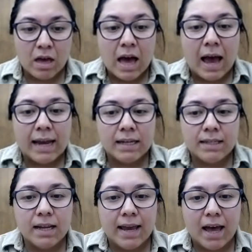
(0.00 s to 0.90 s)
I
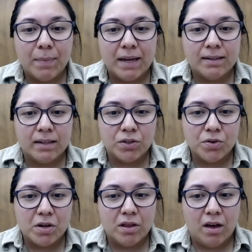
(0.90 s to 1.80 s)
did, yeah, my
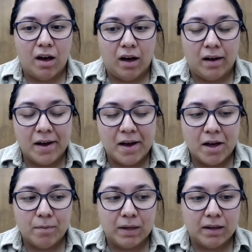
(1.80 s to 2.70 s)
sister-in-law.
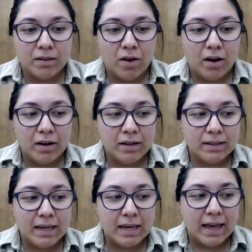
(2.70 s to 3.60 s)
Because
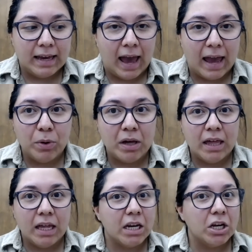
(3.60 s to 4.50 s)
honestly, like I
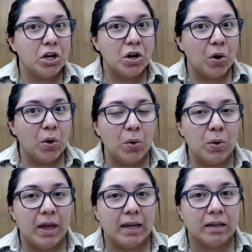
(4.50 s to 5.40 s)
really didn't
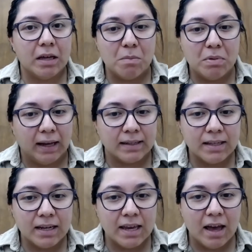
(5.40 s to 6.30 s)
know like the
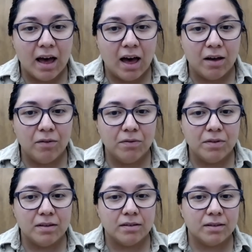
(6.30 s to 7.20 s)
complexity of
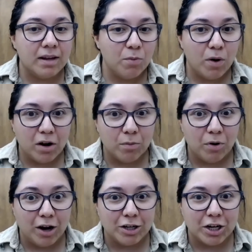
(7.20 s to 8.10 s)
the state water
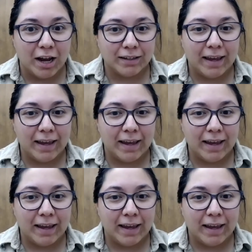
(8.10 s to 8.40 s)
project.